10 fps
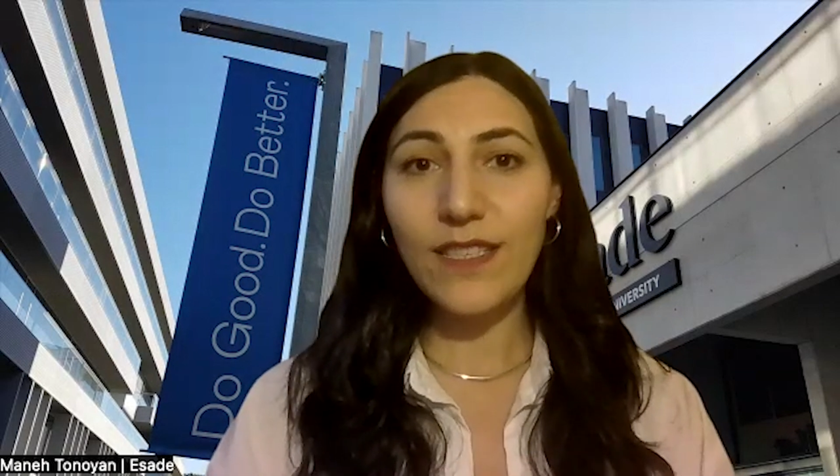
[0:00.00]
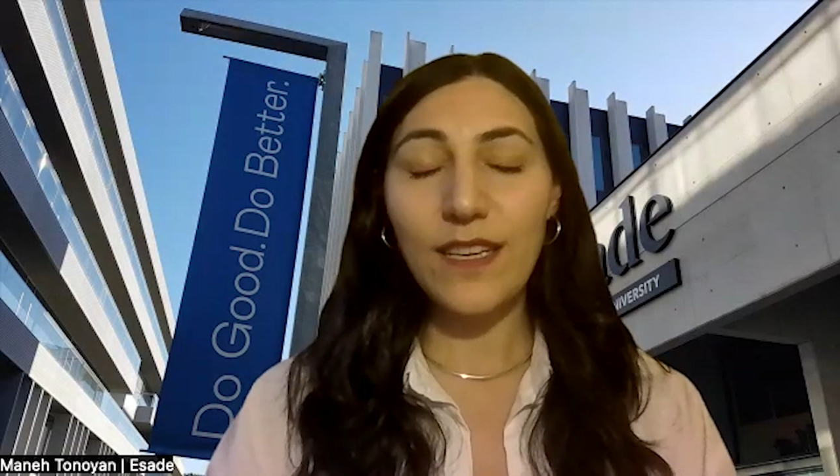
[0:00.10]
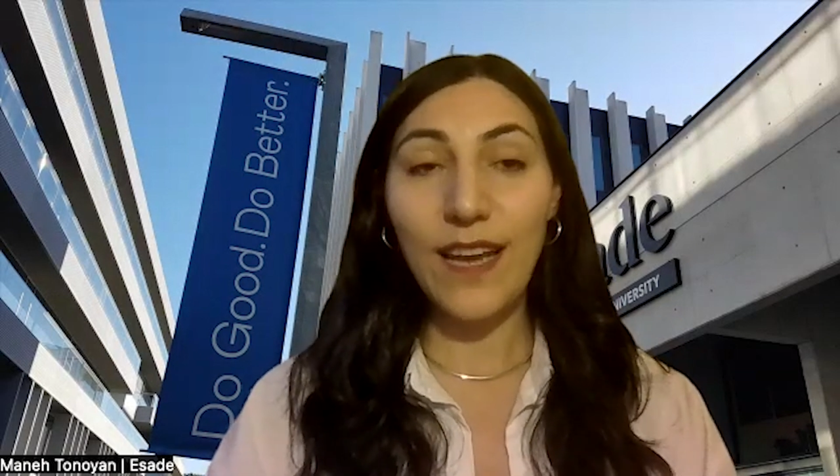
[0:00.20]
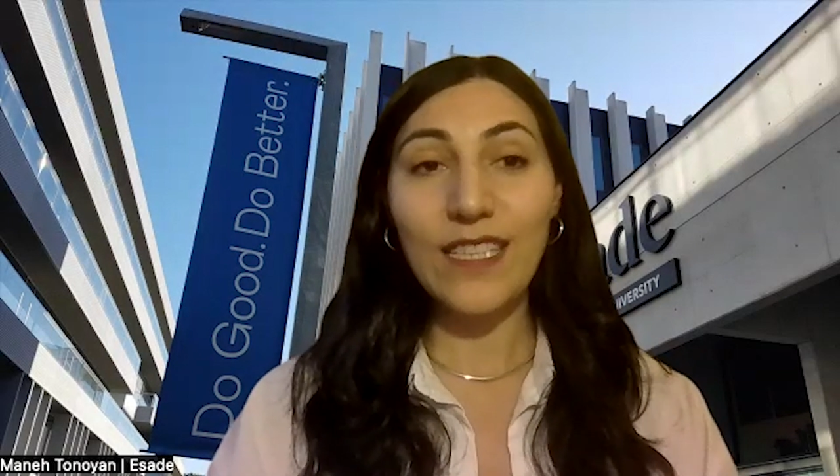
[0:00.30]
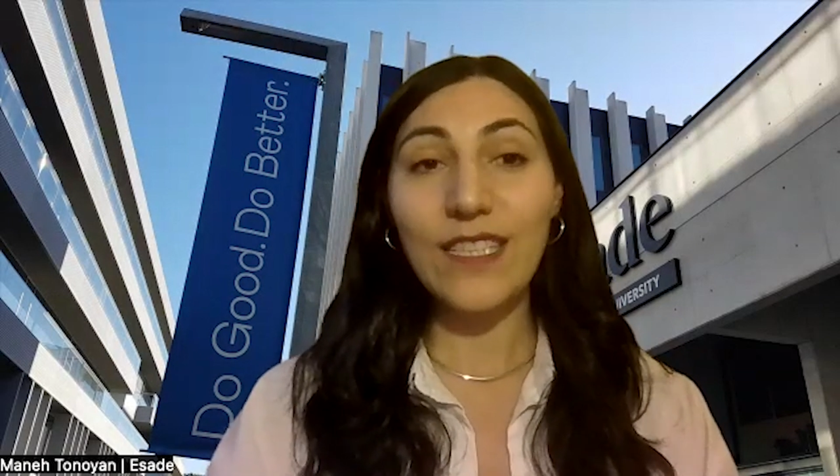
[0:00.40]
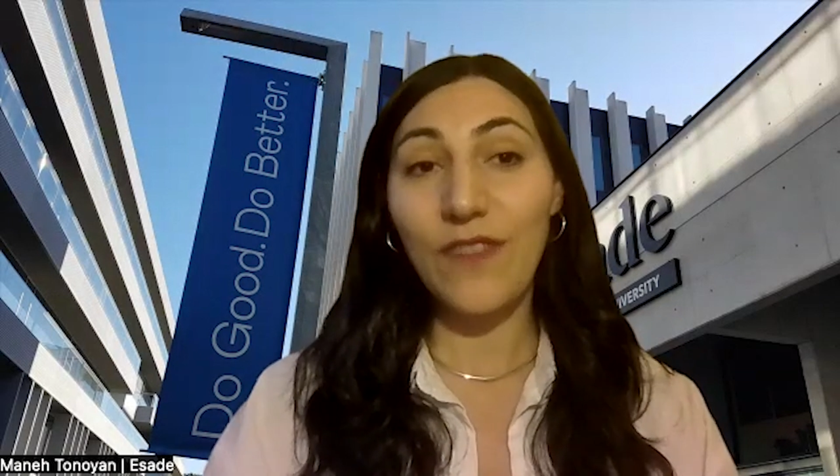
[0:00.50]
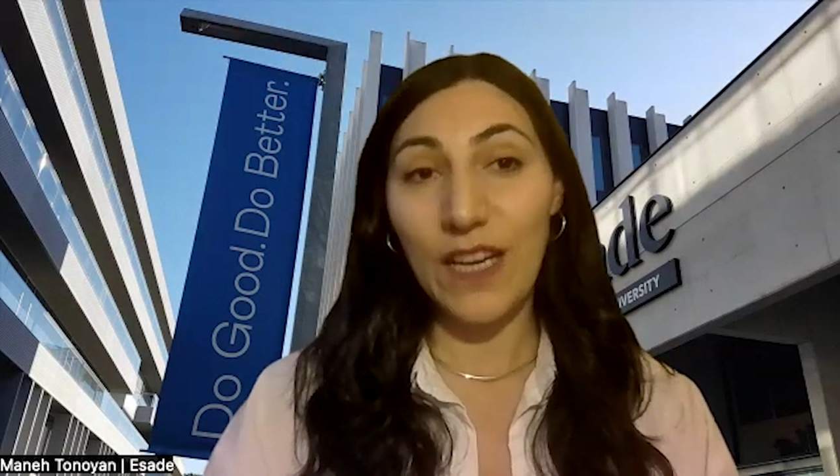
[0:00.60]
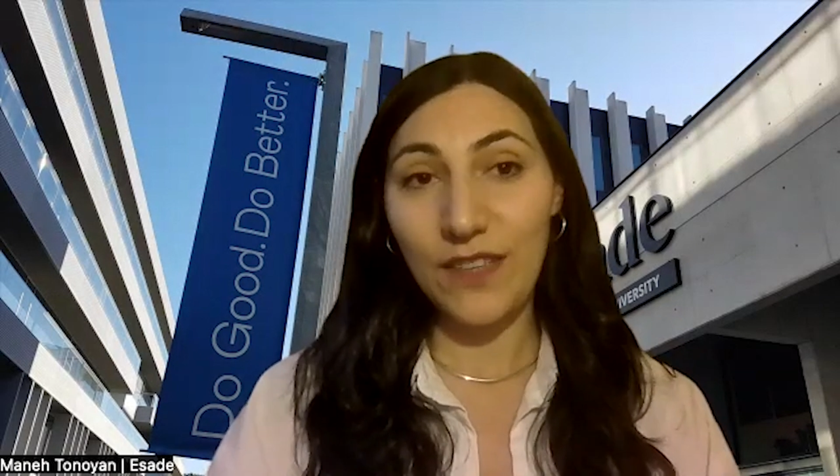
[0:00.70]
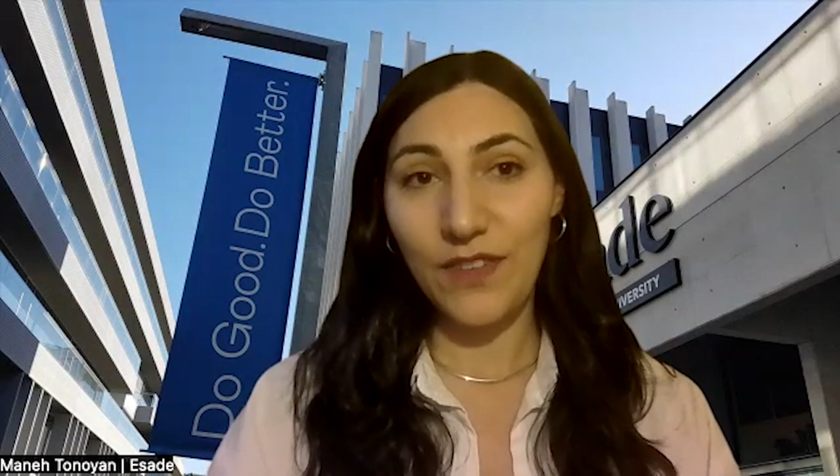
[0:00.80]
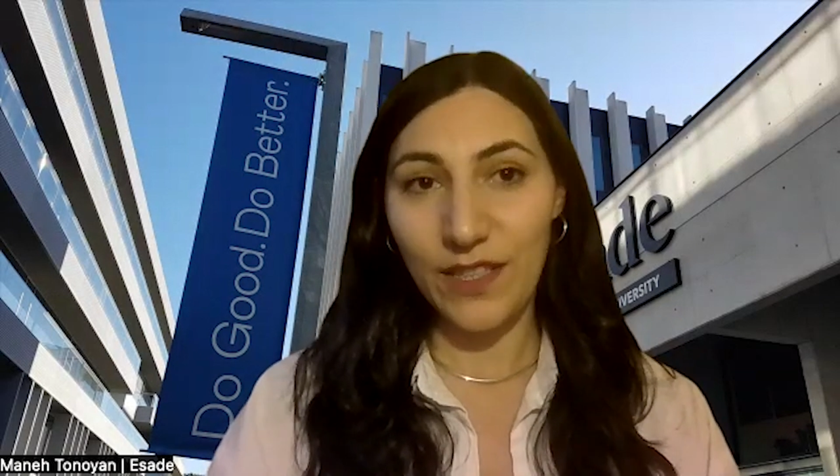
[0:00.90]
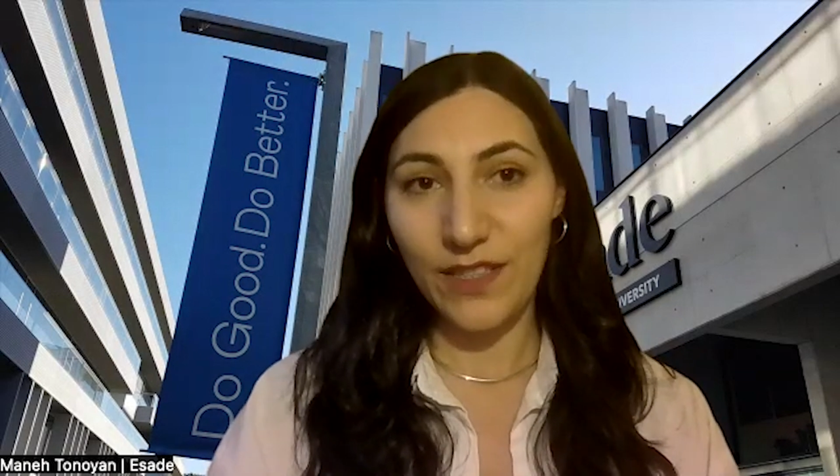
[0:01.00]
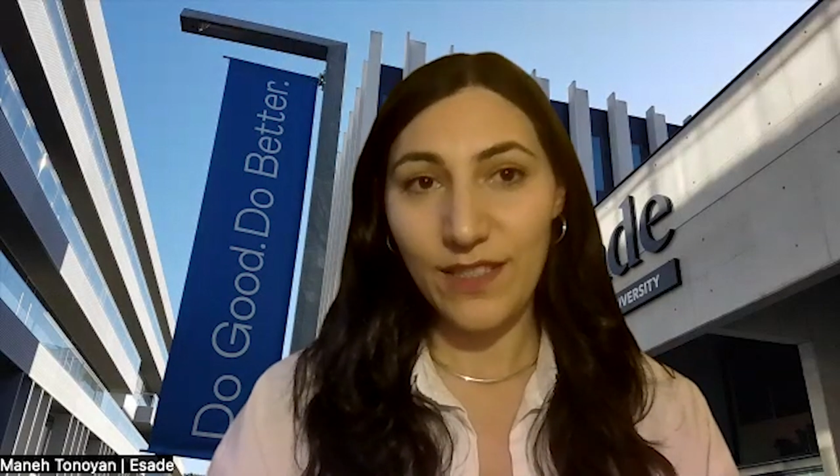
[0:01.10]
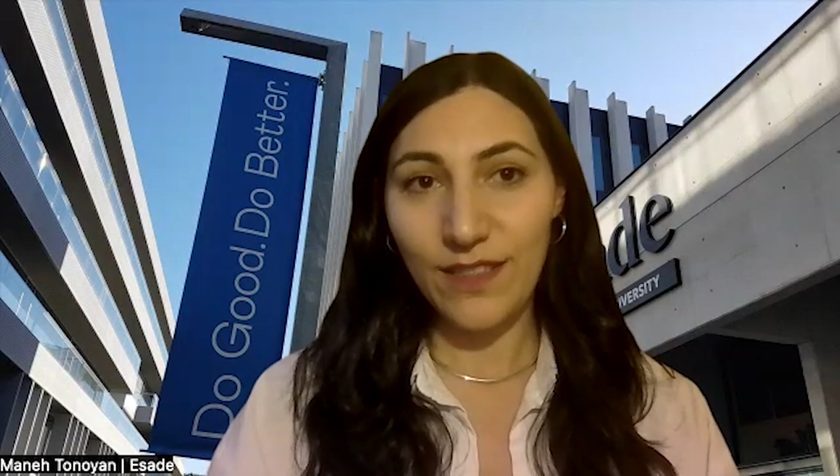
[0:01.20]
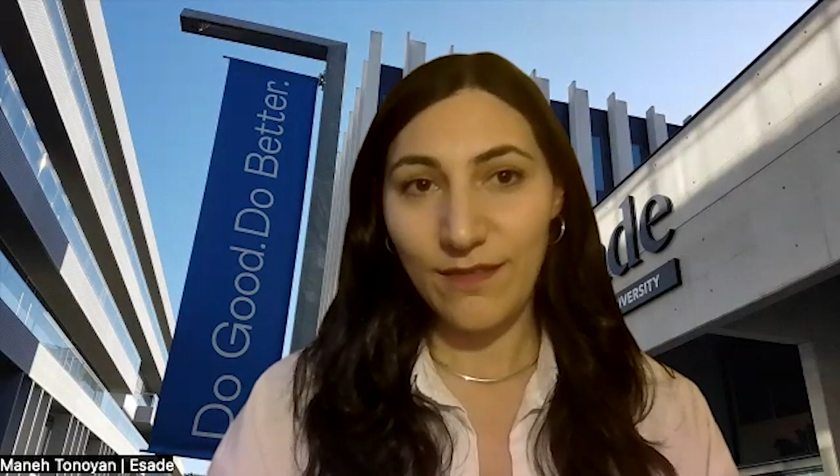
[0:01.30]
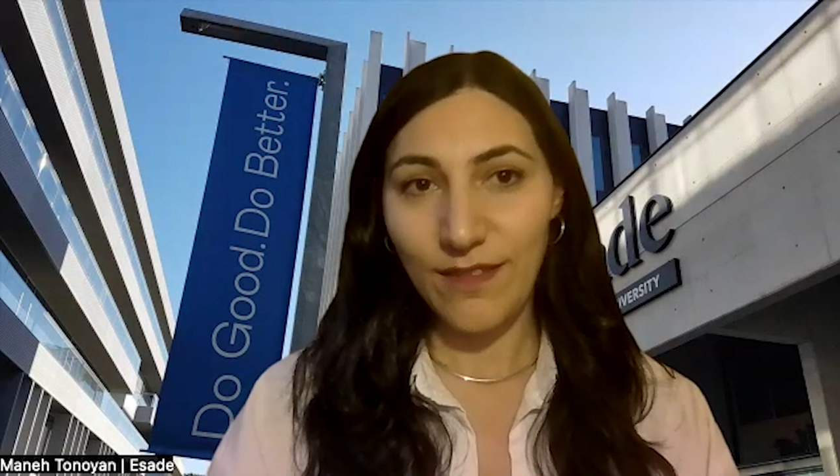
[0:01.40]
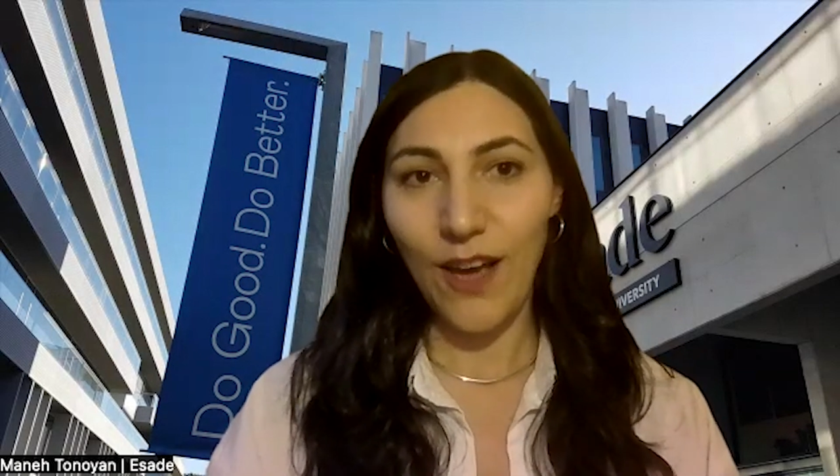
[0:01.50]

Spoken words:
last 5 years.